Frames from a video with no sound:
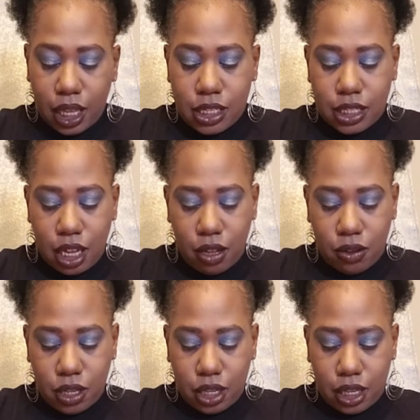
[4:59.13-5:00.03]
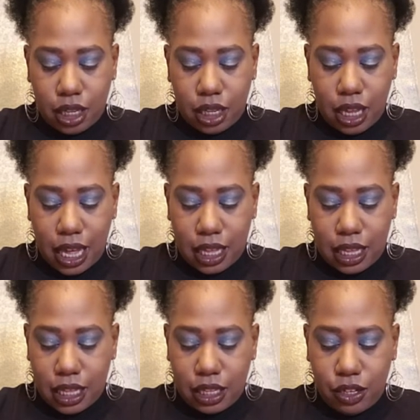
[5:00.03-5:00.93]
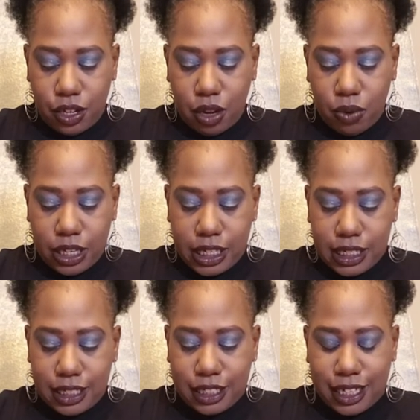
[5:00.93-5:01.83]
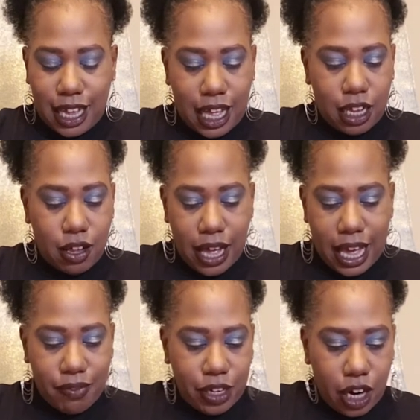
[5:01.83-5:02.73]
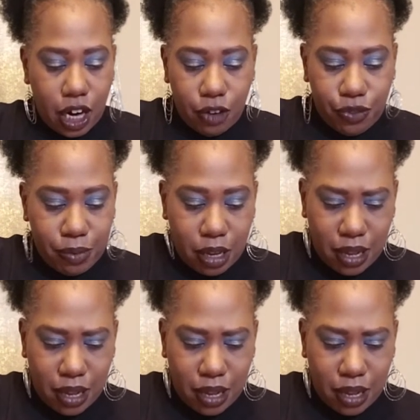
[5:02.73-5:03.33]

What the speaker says: So you know, when he's in Chicago, I haven't heard from him.